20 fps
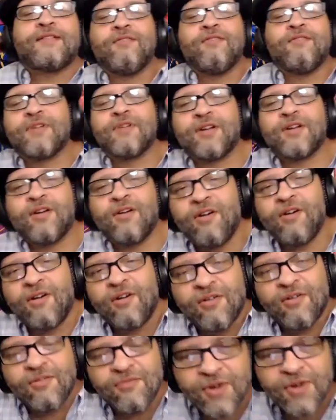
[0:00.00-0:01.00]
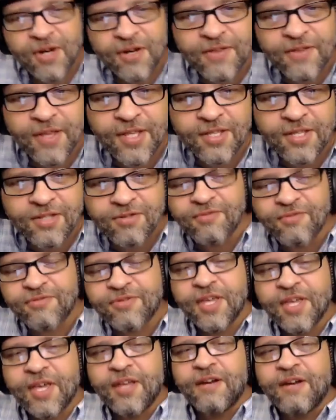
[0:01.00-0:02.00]
don't recall where this new
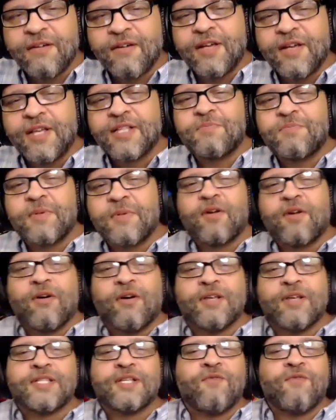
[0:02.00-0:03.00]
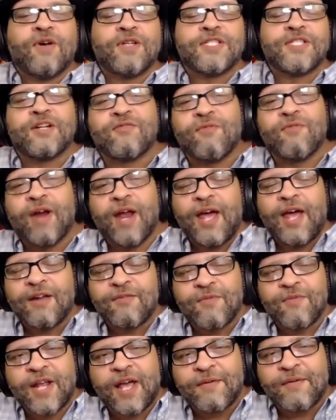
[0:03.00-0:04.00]
theater is because it wasn't
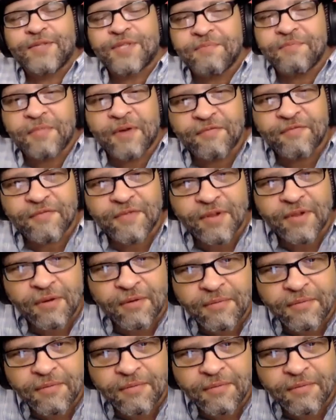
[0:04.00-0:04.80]
around when I was in Buffalo.